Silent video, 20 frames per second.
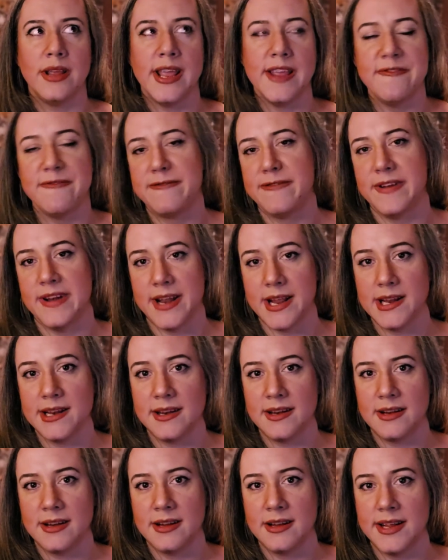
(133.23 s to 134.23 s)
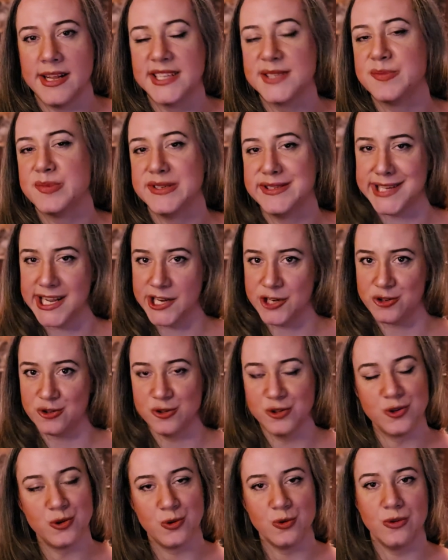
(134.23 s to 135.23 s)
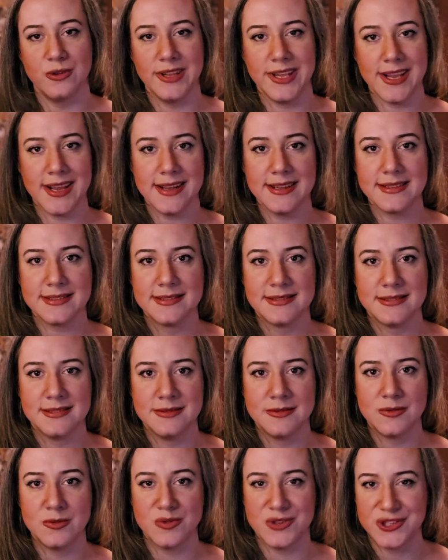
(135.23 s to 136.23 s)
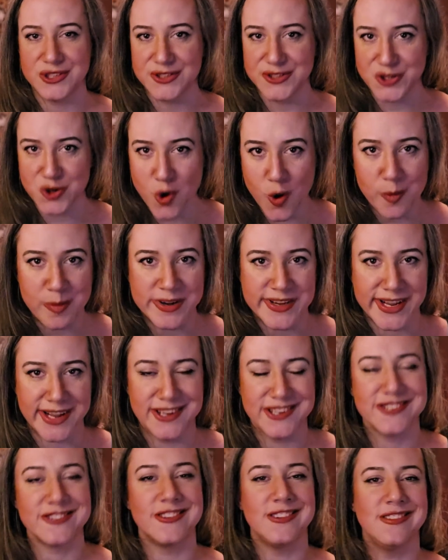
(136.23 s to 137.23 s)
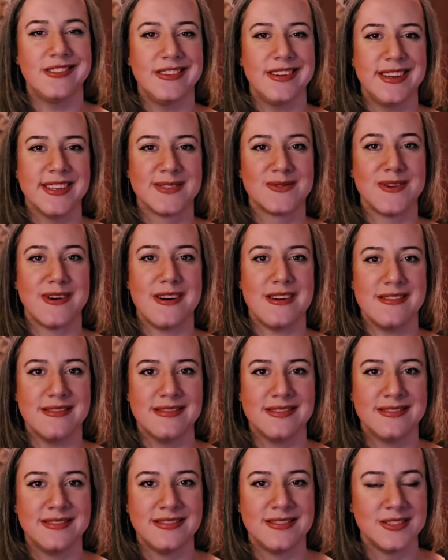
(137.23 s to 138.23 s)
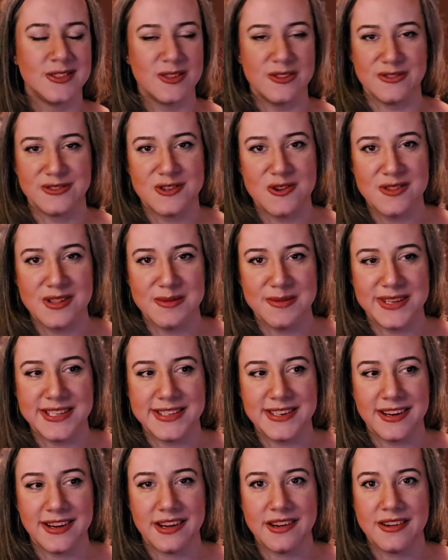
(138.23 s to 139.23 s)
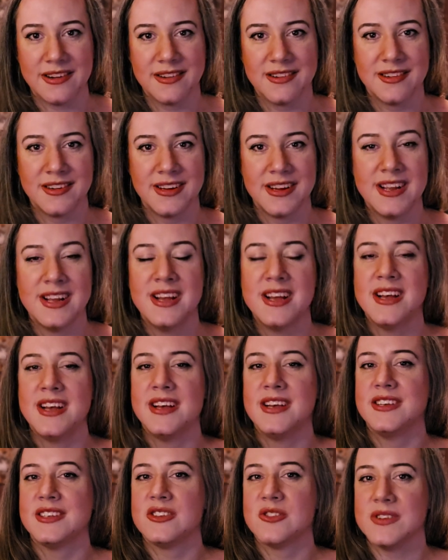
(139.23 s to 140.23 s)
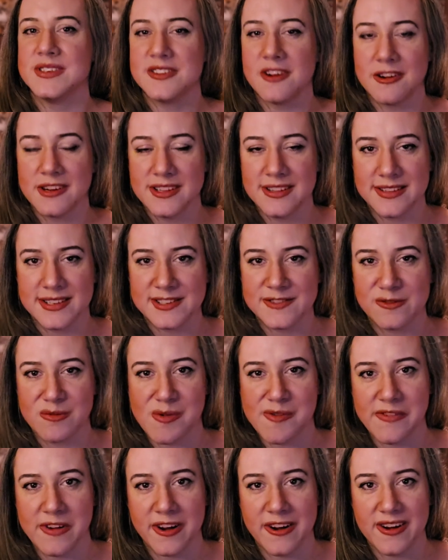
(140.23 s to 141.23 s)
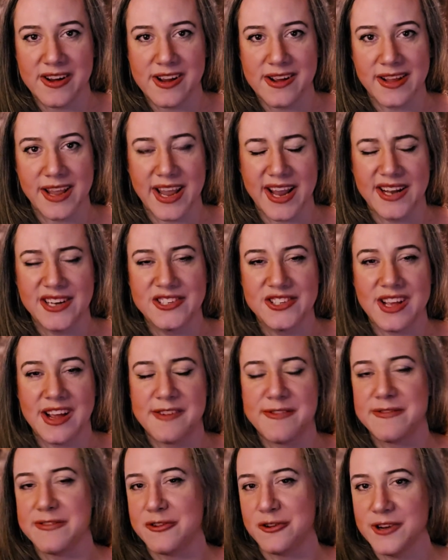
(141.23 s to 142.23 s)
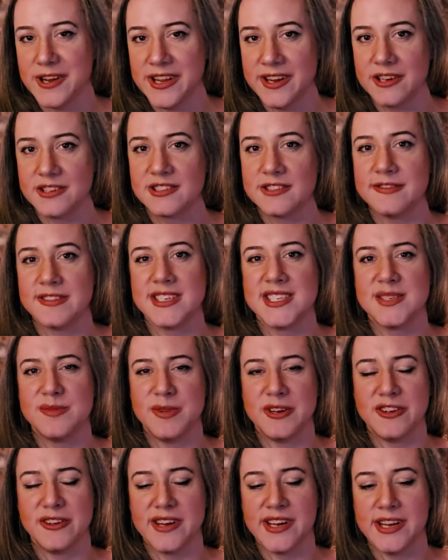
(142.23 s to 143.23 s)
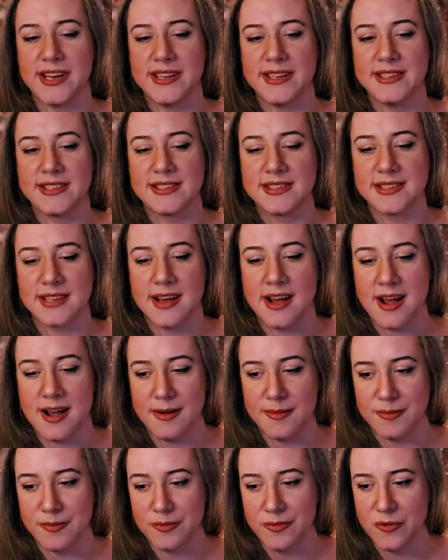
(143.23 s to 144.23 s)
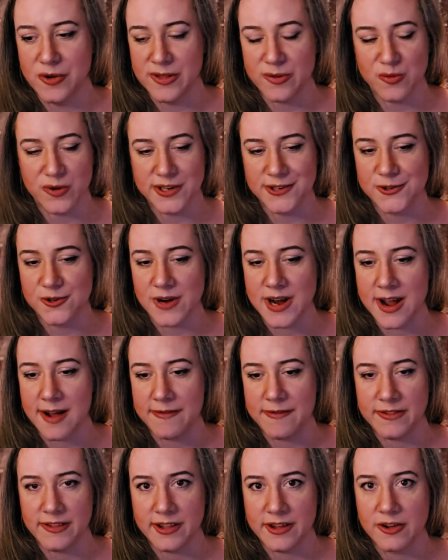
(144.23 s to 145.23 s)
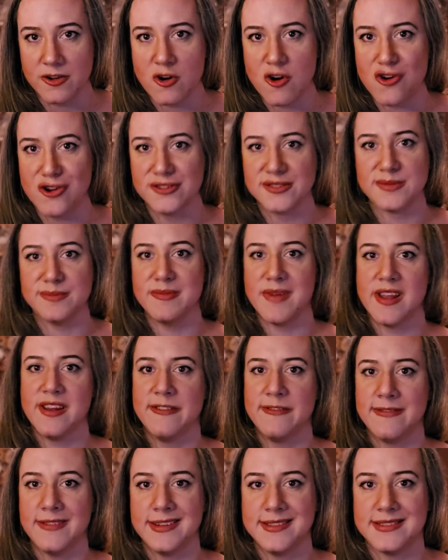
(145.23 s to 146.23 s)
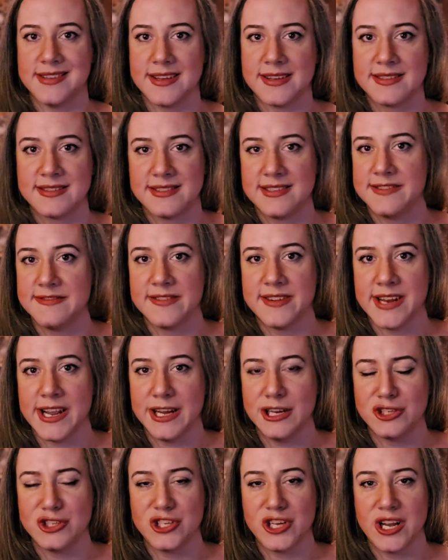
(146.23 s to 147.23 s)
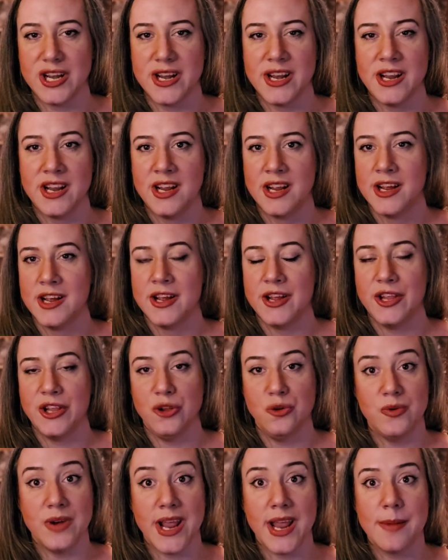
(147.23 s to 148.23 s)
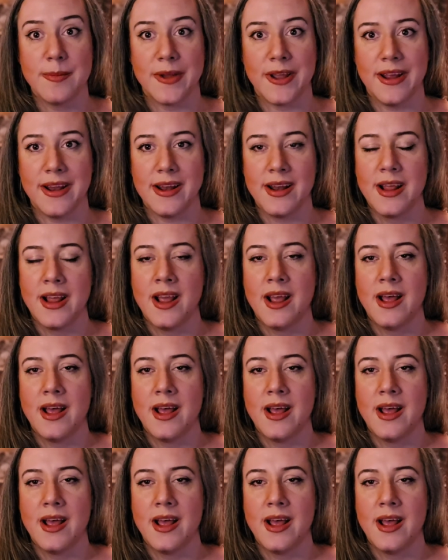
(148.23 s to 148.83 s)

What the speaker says: infinite its potential truly is, which is your potential as well. There's no limits here. So I started this from a very young age. I have 30 years of experience with witchcraft, the occult, metaphysics, divination, you name it,